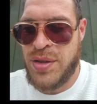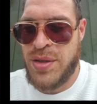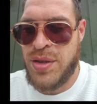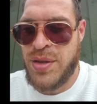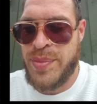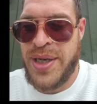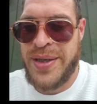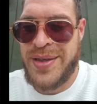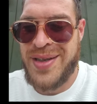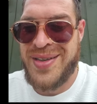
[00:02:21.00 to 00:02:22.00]
gonna
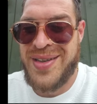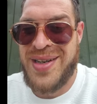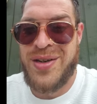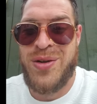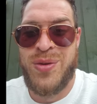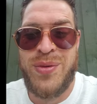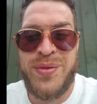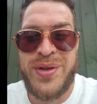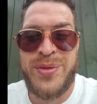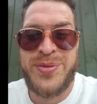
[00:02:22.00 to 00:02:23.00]
blink, and they're like, oh,
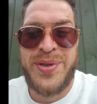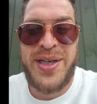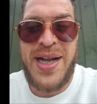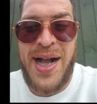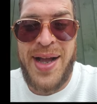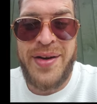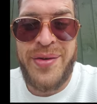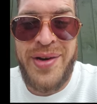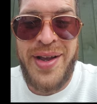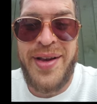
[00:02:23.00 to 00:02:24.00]
there must be a God,
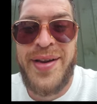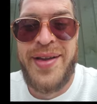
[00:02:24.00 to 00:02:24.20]
right?